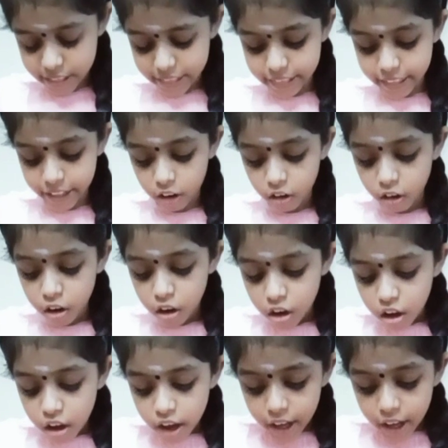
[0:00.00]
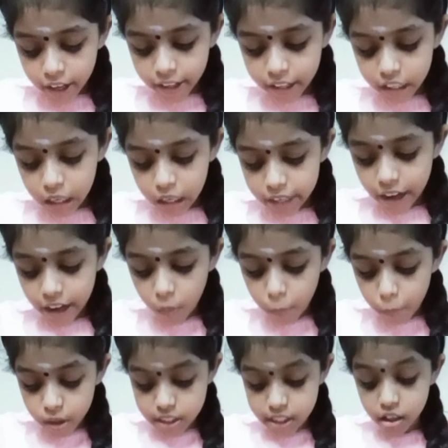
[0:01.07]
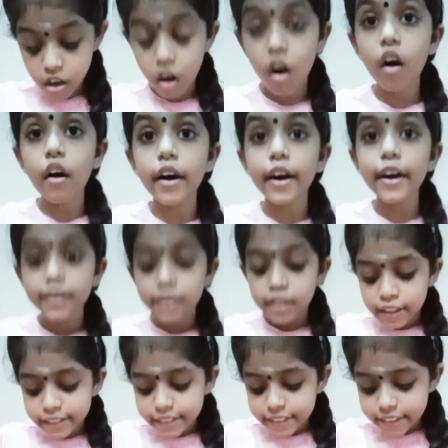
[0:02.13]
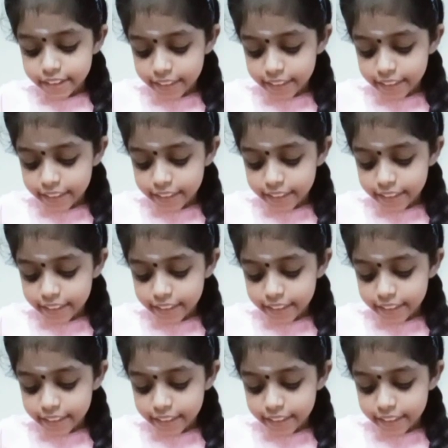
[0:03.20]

There. And now press it hard to